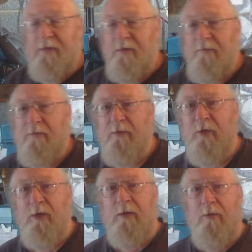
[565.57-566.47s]
yeah,
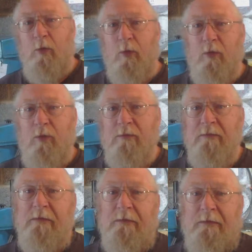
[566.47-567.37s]
or
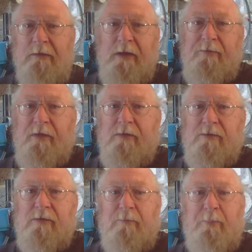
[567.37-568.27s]
if
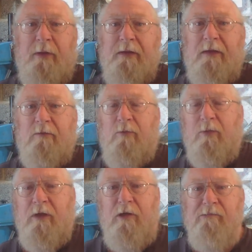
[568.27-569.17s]
it's a bike or
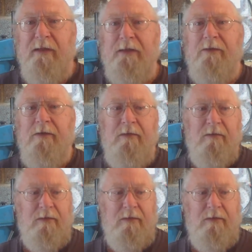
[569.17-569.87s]
car related.